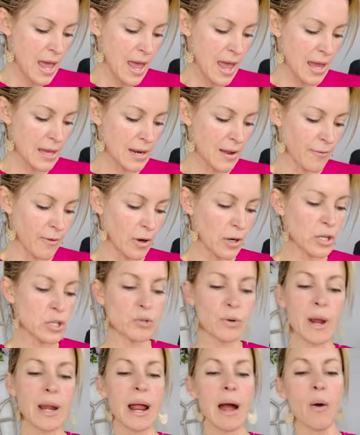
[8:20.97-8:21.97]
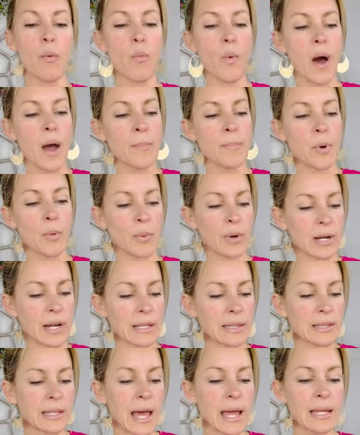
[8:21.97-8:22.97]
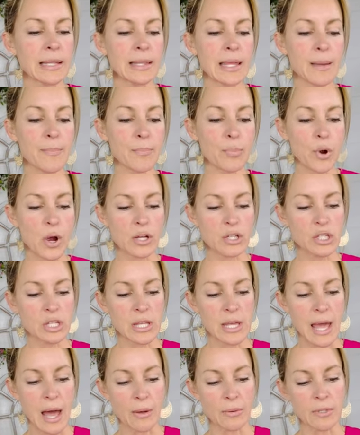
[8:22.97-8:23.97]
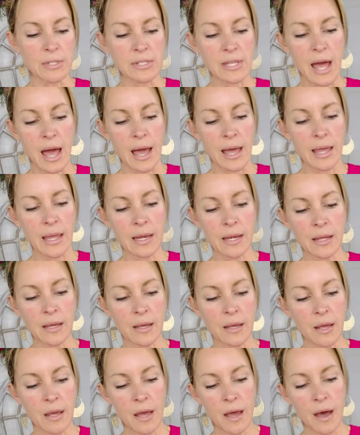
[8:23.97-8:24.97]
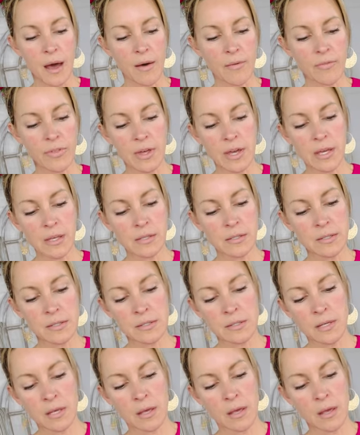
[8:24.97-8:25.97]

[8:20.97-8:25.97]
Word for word: And I've already tried out one, but we're going to lightly brush the outside of this.